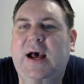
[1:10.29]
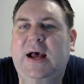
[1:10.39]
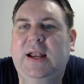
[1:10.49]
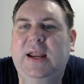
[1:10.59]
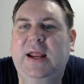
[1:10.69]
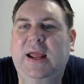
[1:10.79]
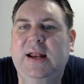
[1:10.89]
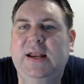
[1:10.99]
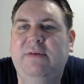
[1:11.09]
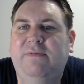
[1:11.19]
and
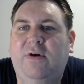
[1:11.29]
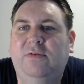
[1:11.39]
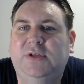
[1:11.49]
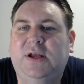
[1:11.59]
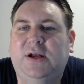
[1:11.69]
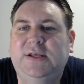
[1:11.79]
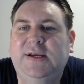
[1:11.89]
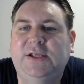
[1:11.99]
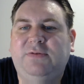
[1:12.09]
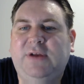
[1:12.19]
it involves the
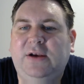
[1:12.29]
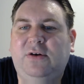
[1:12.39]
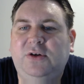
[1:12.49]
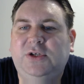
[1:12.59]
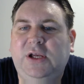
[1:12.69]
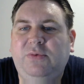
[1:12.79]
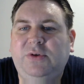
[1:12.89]
cutting edge of technology,